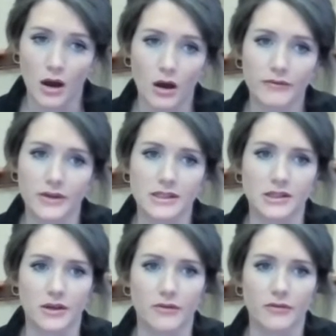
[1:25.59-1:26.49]

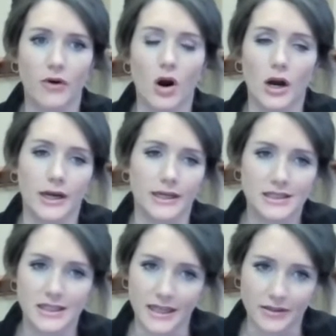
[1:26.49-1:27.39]
obviously far
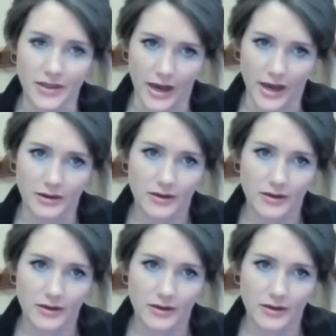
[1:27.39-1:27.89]
exceed that.